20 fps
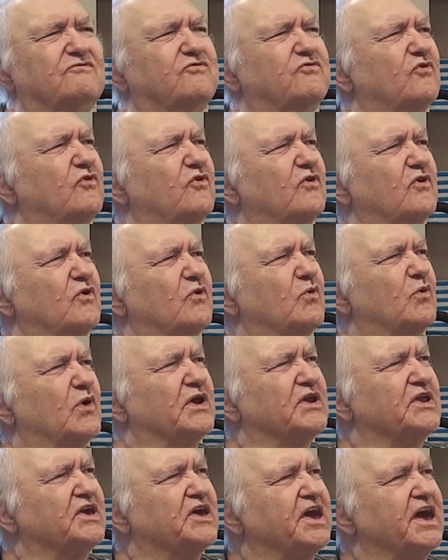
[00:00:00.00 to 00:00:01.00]

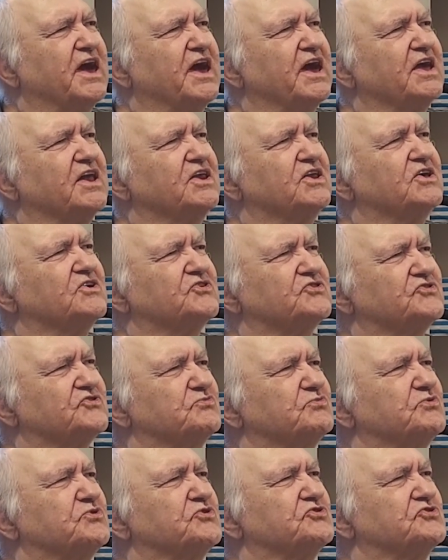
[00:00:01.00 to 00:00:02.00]
401k
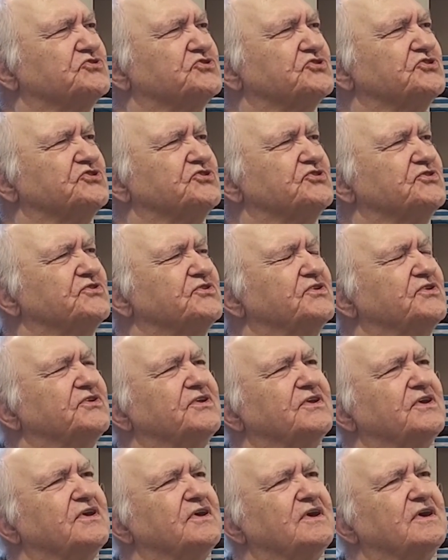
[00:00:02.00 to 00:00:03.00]
distribution,
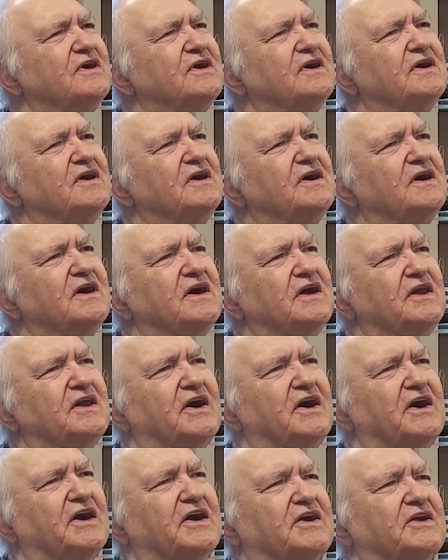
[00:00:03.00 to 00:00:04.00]
and
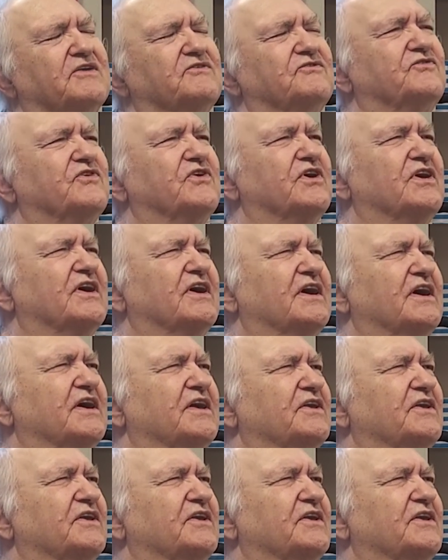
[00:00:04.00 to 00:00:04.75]
I, inv I